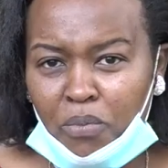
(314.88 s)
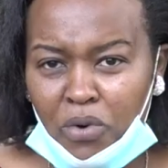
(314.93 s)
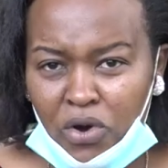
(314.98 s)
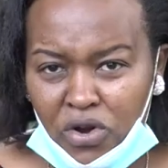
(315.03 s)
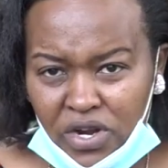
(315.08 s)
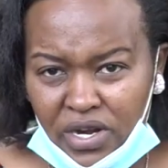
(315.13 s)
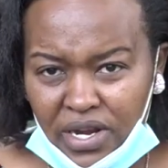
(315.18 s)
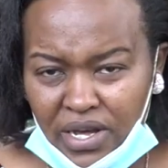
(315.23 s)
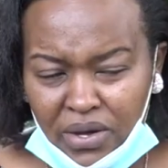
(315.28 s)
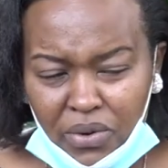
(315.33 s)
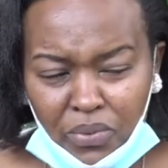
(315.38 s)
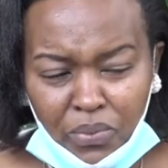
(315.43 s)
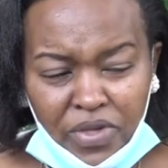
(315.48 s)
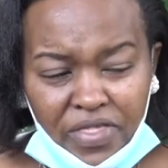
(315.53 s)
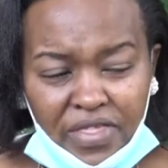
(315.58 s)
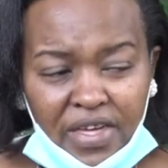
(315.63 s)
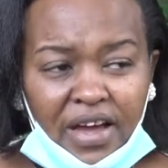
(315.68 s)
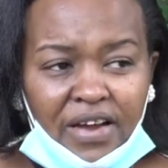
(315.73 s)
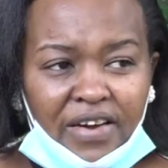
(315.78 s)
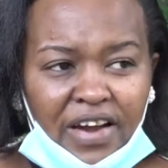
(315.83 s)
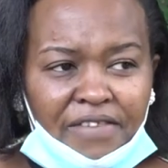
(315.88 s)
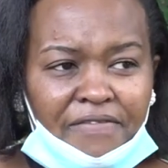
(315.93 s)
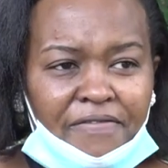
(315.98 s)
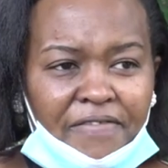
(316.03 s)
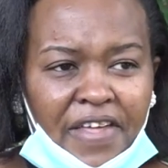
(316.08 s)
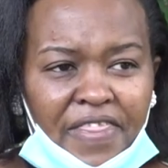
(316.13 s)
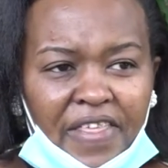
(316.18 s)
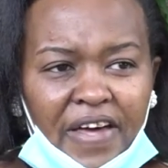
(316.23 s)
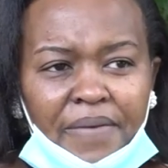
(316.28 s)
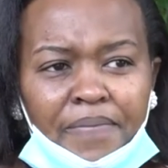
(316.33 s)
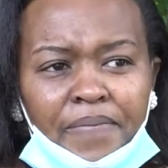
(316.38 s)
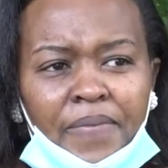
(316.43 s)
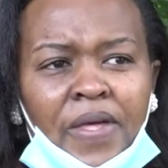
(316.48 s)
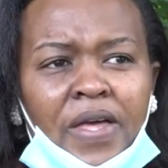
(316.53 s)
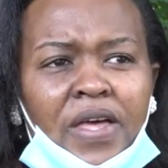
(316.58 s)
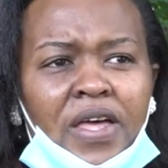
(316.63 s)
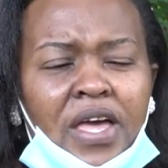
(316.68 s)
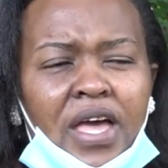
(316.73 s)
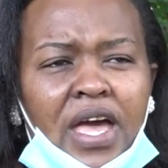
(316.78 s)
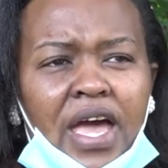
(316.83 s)
bond with their grandfather
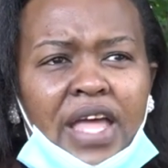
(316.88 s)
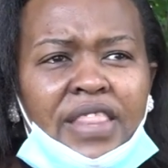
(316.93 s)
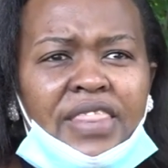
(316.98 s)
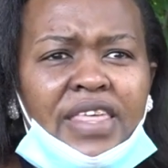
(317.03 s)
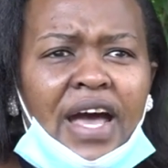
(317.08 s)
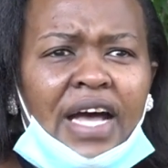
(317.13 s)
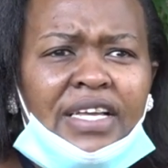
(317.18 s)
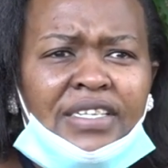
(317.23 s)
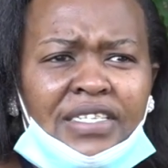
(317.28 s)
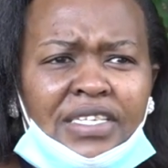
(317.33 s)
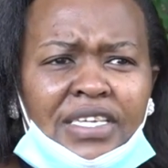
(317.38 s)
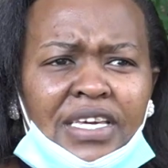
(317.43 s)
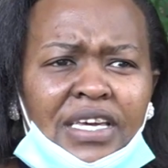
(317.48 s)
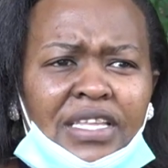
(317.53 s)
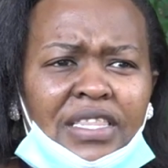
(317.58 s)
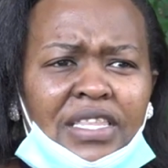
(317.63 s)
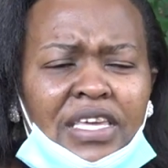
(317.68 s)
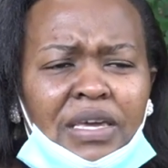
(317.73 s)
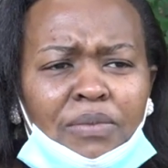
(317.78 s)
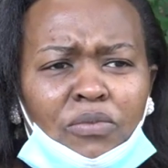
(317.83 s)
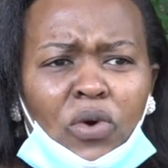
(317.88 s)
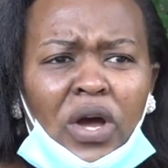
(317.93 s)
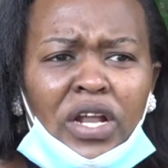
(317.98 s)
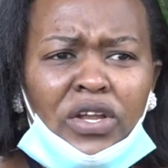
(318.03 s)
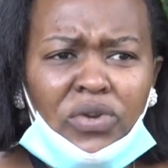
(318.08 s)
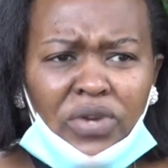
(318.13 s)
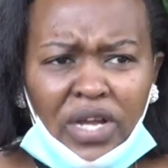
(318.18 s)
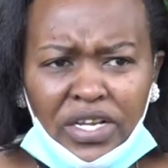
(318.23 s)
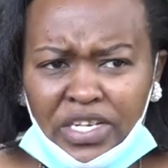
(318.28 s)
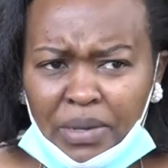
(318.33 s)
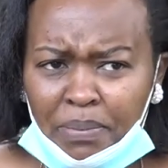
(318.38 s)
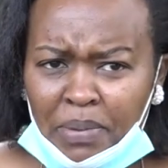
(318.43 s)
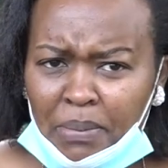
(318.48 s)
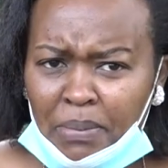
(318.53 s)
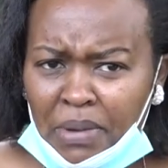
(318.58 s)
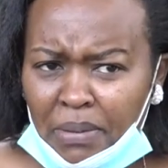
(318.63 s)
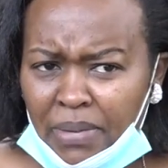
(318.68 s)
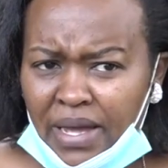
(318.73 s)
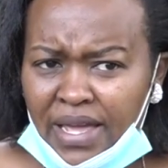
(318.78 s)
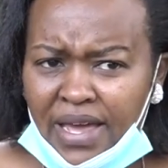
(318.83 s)
and they're asking him, "Kwa nini unachapa
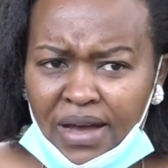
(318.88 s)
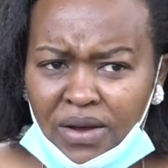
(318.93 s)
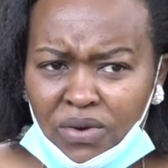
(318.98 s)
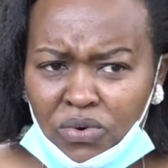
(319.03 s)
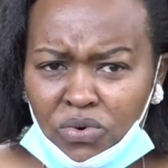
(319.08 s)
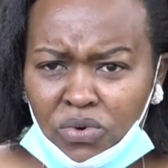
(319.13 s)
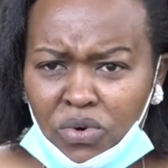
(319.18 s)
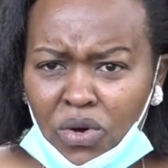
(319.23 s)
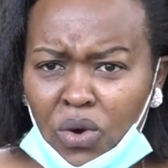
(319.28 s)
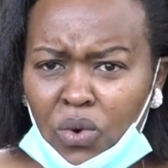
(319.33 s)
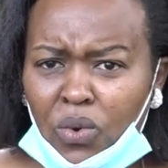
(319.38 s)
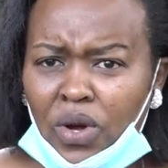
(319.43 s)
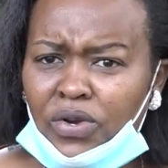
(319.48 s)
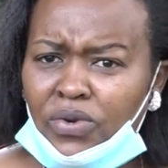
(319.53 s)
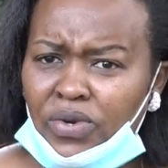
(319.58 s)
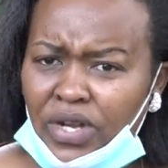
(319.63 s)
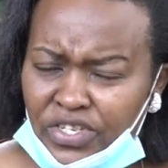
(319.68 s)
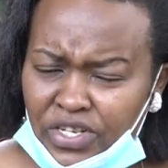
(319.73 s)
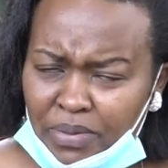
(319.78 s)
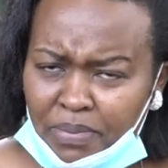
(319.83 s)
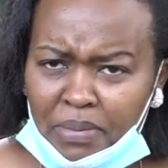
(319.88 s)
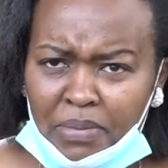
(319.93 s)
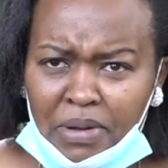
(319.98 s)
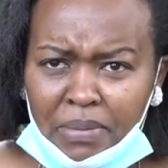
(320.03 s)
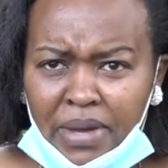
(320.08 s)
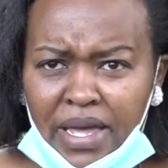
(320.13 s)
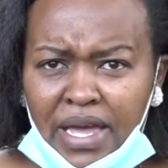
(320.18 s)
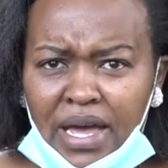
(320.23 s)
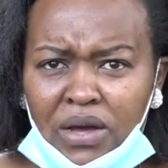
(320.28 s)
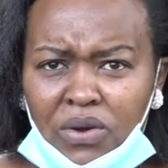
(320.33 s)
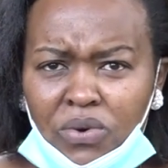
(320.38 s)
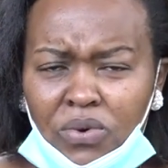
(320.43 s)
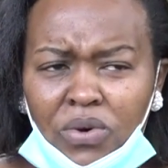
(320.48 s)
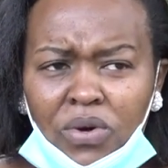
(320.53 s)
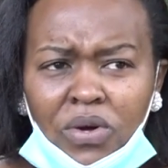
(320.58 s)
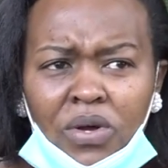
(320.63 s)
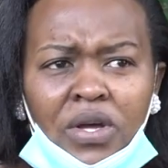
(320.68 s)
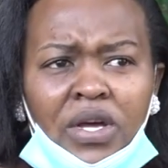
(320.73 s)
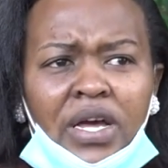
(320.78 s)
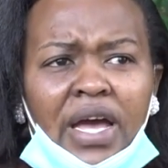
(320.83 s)
mama yangu? Kwa nini unachapa mama yangu?"
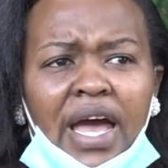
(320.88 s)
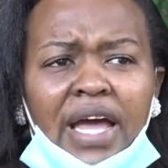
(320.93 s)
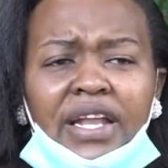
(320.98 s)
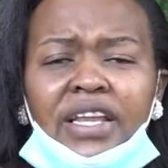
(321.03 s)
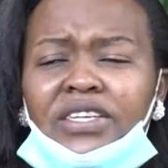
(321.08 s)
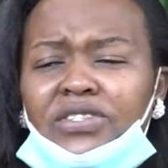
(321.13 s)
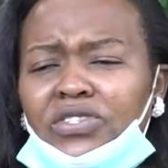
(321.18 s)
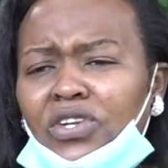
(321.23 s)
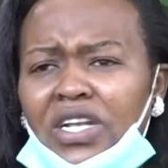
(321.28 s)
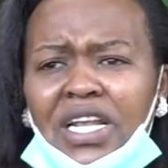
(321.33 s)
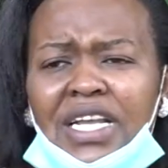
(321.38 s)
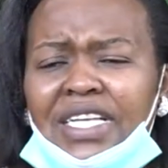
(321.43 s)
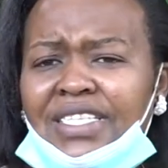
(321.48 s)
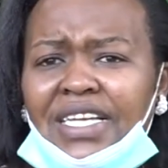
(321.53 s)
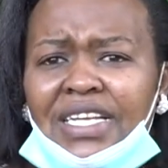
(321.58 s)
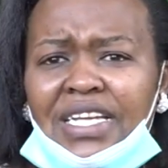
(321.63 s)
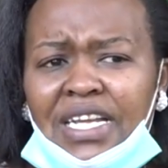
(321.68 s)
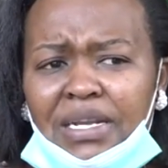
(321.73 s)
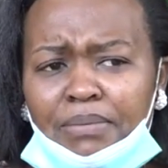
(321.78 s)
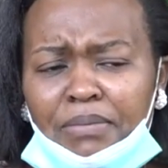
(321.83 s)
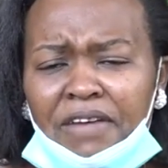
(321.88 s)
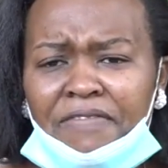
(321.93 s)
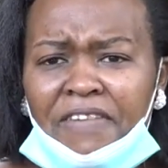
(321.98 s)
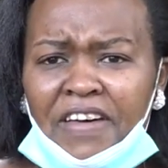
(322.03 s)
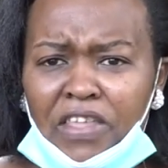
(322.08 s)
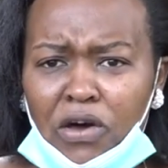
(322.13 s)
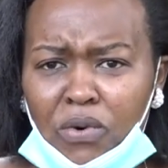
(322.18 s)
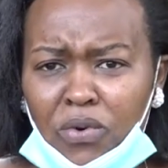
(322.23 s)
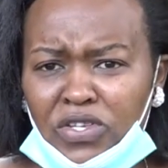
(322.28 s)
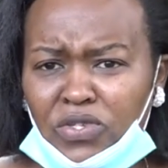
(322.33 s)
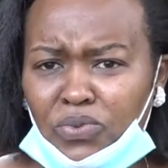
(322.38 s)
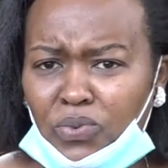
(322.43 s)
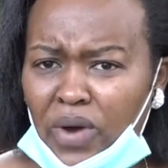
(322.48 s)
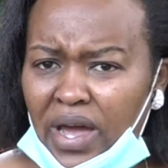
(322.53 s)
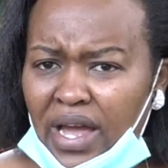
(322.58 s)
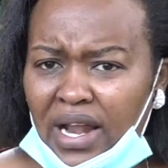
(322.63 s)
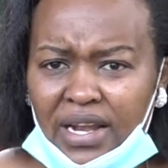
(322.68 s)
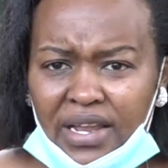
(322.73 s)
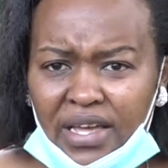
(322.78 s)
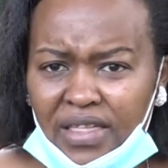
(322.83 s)
And he's not listening. My father was
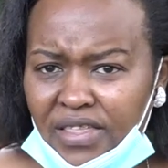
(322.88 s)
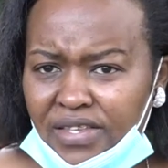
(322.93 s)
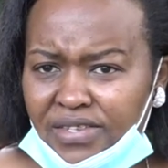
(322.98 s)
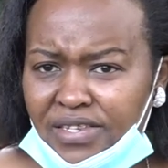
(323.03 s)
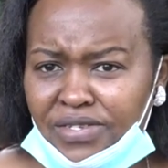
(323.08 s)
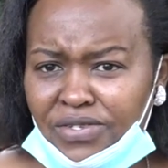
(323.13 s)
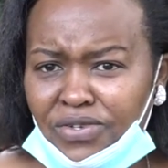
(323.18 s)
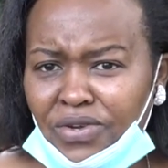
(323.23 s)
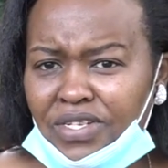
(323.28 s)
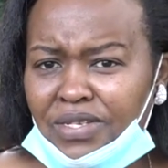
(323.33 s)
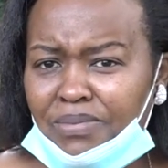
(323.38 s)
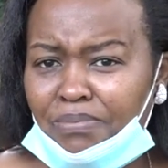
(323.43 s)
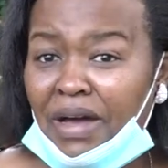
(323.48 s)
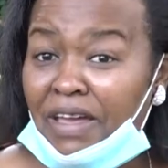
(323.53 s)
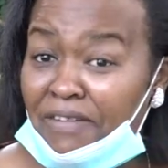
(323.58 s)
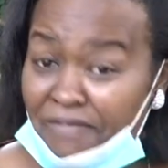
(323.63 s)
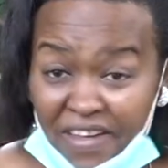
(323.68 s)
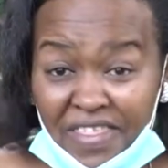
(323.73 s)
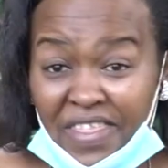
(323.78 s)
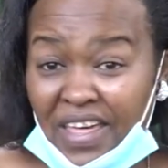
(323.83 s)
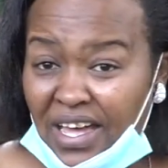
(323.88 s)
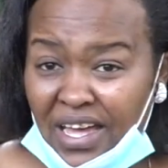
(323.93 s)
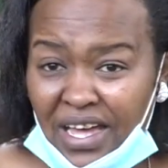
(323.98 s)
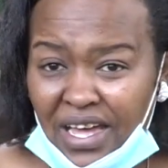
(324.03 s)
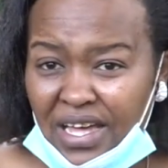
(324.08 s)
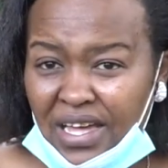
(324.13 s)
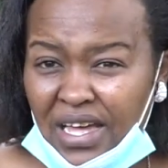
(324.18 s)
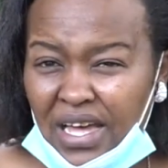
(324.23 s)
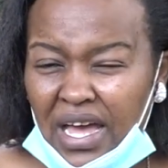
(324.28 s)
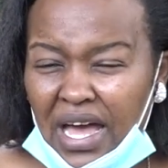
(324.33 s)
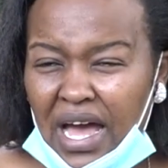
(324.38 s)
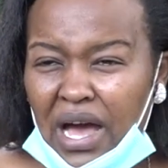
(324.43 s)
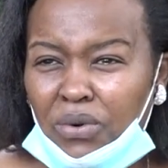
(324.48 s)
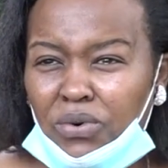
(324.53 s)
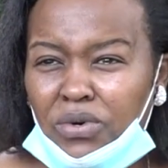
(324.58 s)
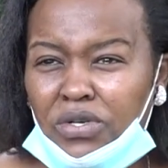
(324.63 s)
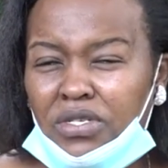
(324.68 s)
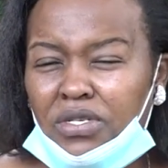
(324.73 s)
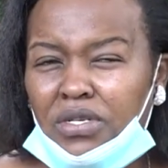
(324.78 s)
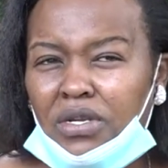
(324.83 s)
wild. This is not my father. I
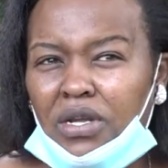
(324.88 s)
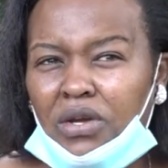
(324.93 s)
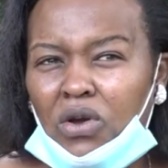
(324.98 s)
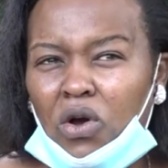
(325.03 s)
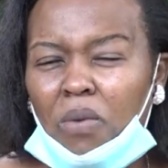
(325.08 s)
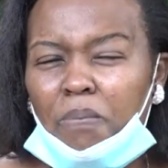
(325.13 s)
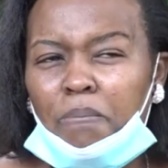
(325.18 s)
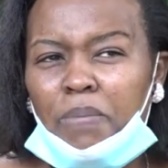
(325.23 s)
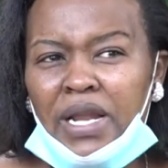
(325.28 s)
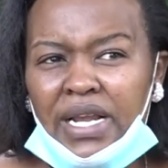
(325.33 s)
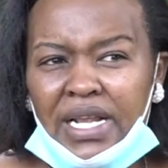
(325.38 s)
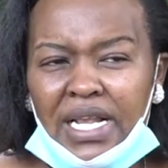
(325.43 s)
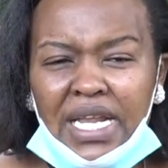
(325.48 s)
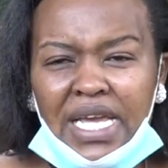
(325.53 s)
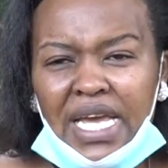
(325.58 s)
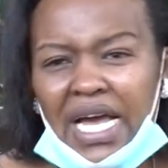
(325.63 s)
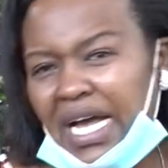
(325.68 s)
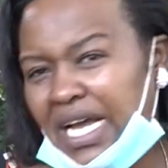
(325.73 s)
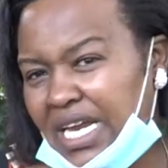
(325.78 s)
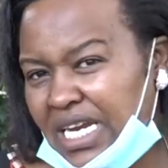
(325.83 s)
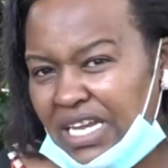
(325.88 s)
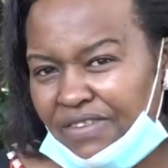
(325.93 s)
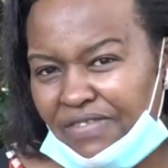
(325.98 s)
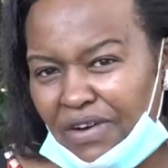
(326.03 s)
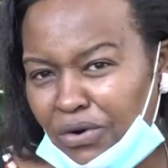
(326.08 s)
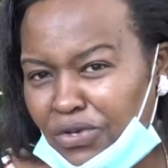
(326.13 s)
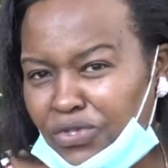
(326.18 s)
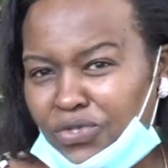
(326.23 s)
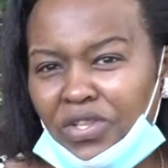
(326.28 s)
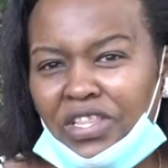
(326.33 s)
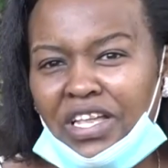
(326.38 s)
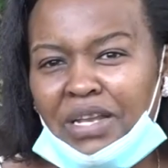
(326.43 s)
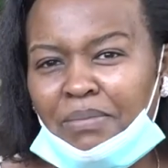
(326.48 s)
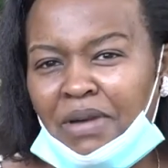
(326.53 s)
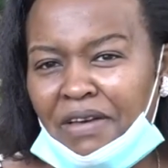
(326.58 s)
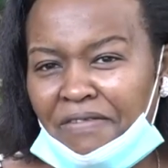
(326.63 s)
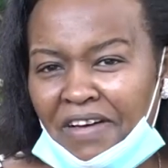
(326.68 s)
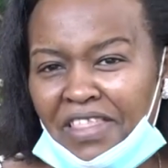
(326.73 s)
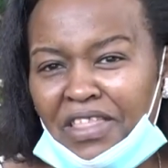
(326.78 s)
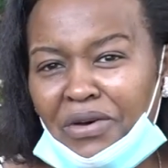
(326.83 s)
would completely agree if I was told that
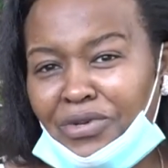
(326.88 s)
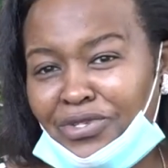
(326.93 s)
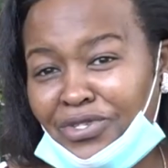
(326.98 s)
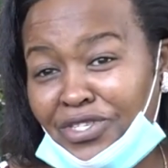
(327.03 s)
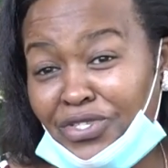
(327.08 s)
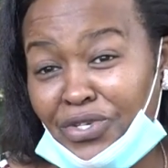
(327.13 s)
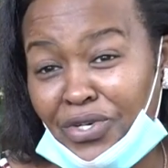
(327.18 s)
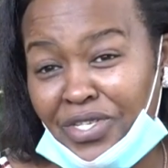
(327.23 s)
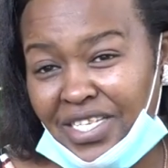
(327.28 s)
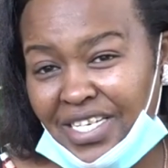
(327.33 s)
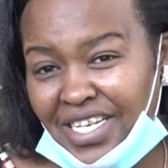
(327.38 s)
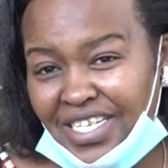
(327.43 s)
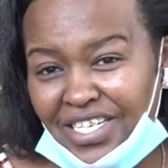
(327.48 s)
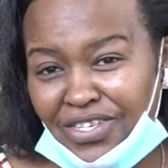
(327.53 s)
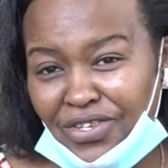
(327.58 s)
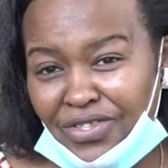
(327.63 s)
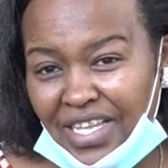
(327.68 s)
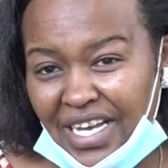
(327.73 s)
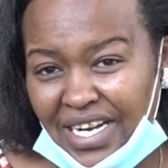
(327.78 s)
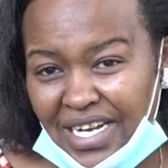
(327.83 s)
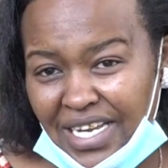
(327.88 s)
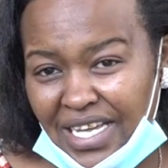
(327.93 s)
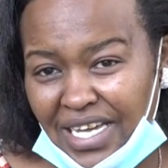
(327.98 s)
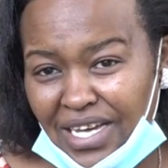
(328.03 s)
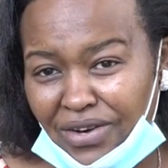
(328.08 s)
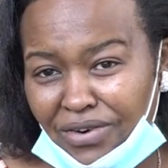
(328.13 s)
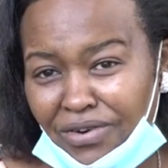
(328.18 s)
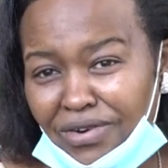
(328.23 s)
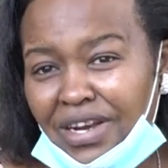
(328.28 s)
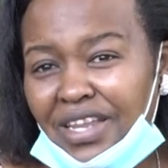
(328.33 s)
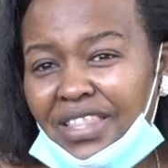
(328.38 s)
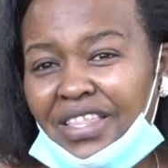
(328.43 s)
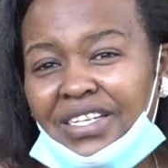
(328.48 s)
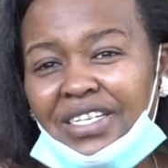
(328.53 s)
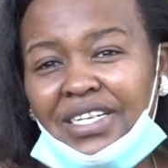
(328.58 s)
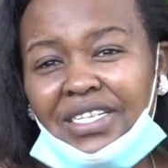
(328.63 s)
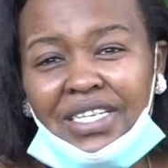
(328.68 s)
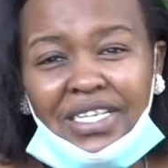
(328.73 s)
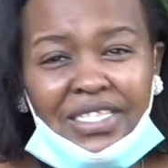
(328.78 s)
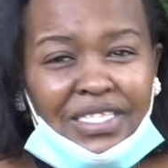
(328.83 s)
my father was intoxicated on that day, only that
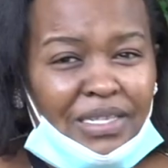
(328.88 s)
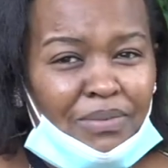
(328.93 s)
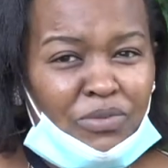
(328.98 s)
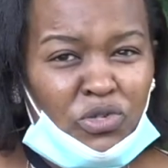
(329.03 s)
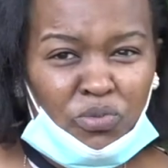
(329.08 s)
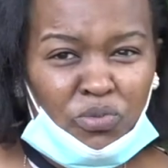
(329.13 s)
he didn't seem